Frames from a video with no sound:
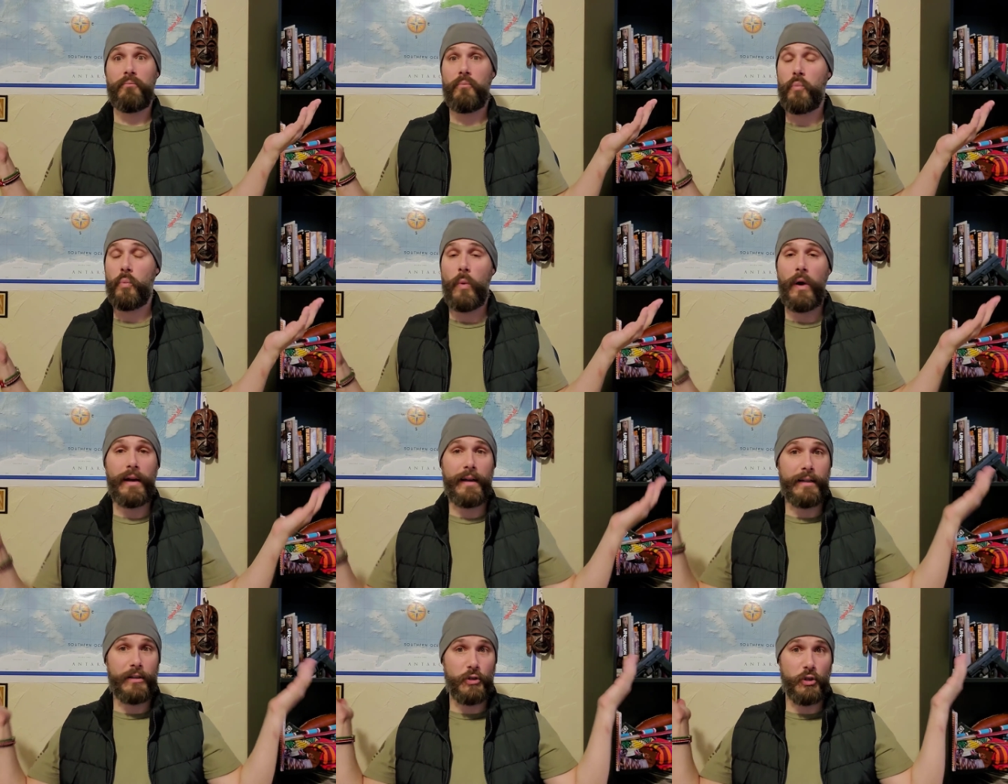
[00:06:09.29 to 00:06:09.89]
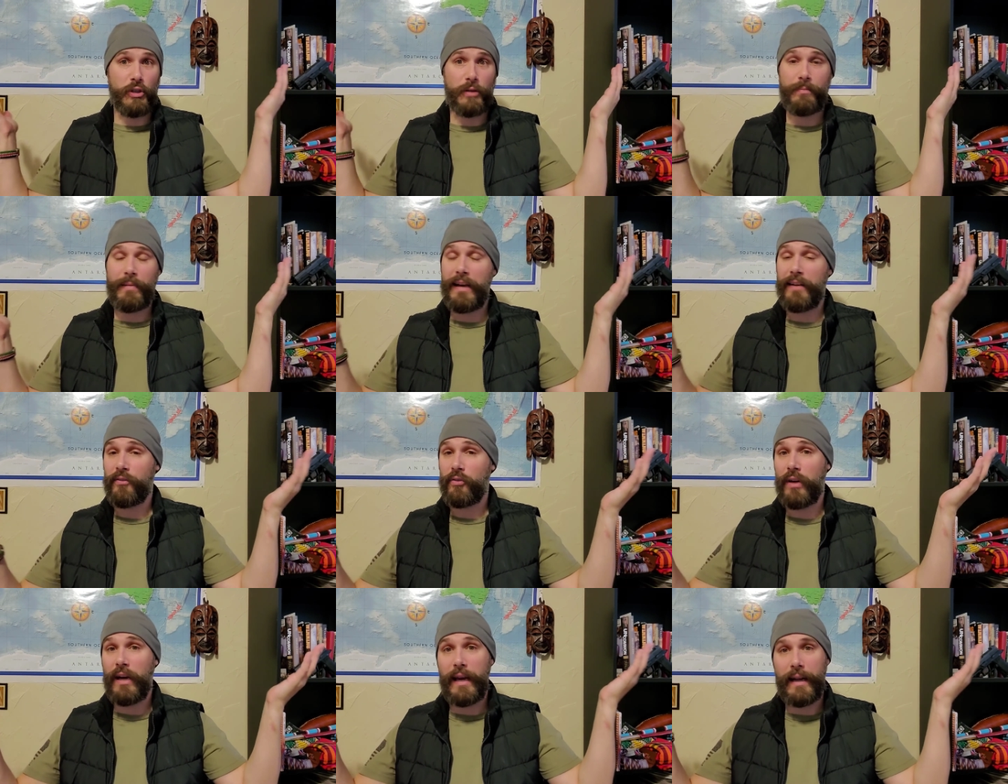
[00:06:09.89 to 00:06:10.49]
Why did he shoot the
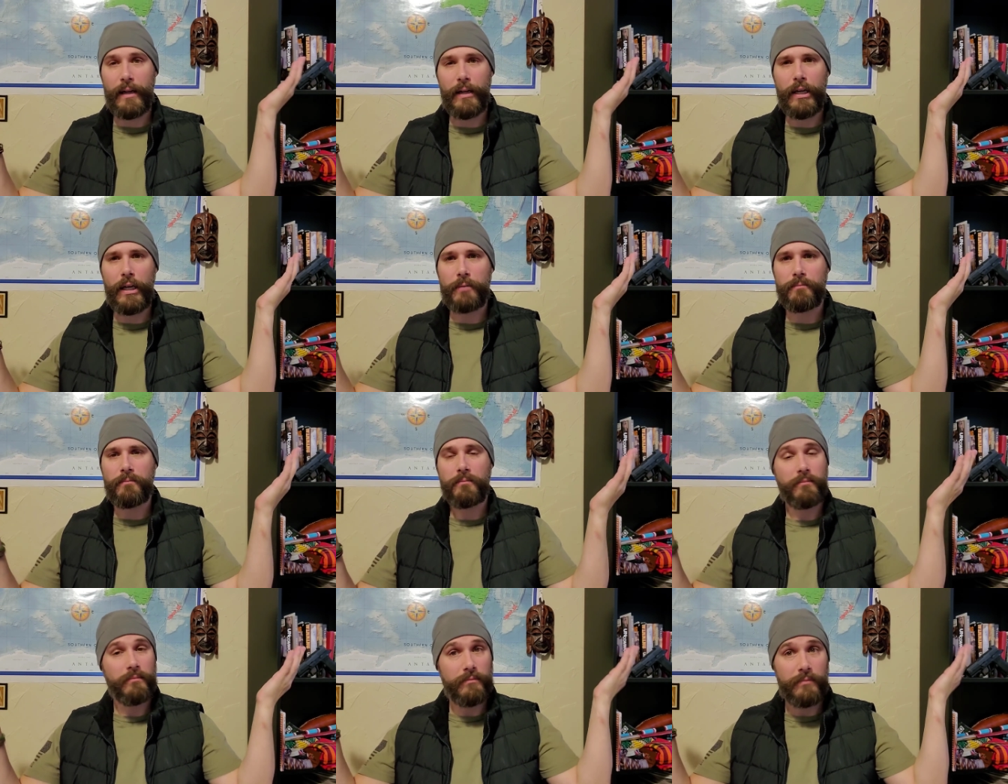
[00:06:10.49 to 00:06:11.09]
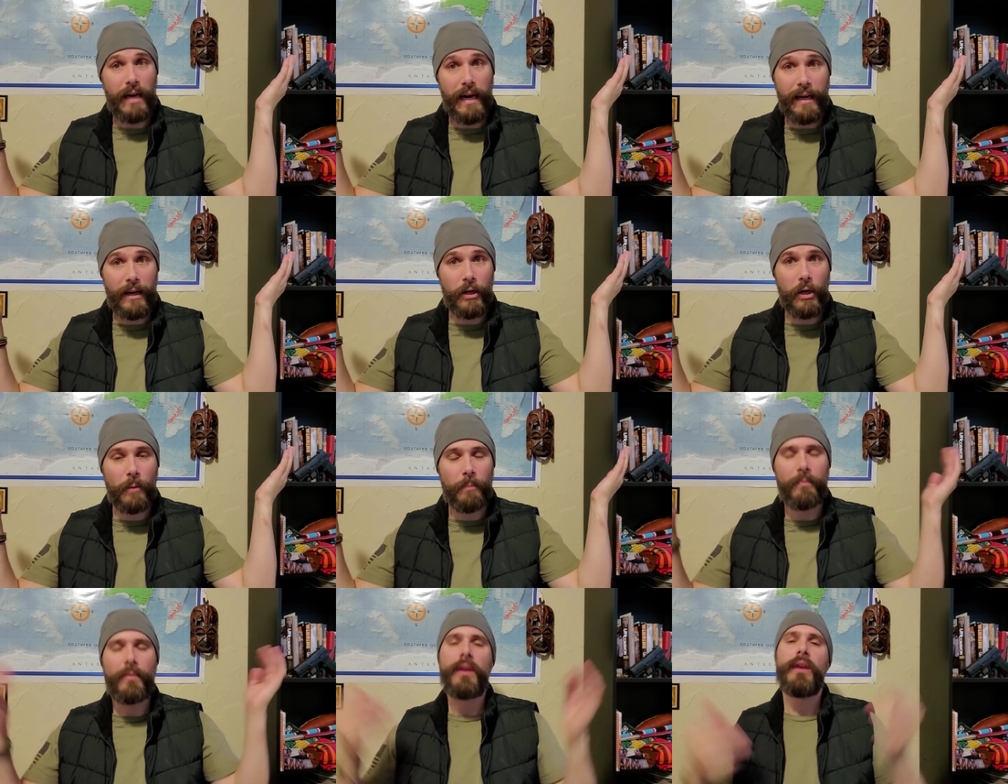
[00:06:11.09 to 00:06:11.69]
pastor? I don't know. I don't
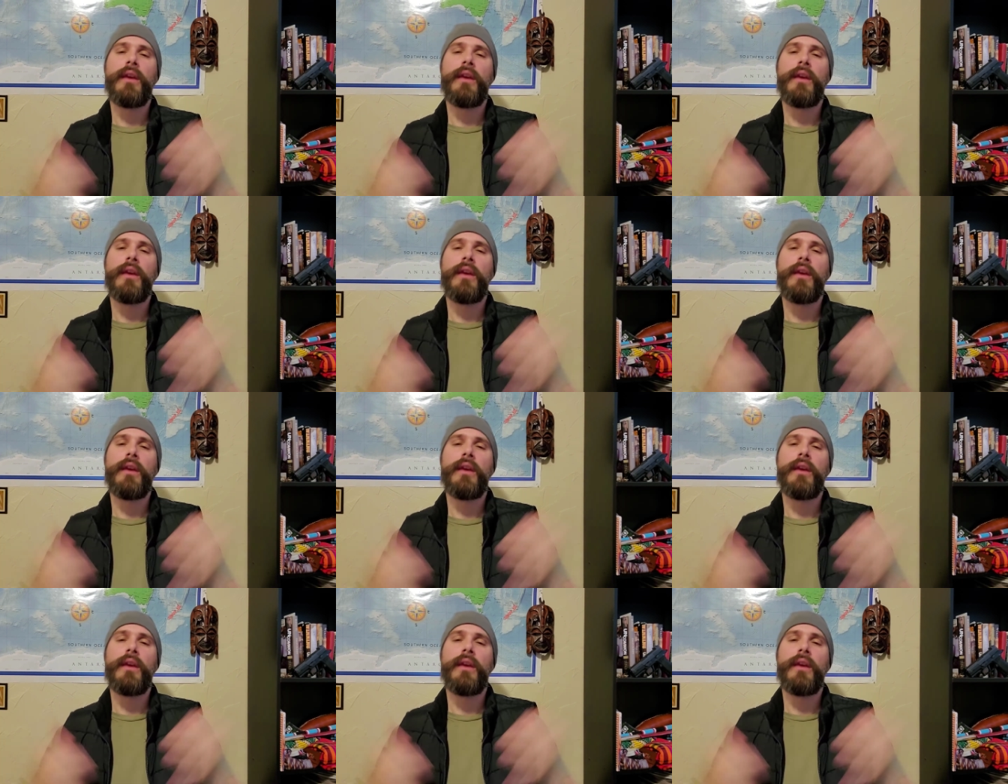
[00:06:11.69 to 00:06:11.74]
know.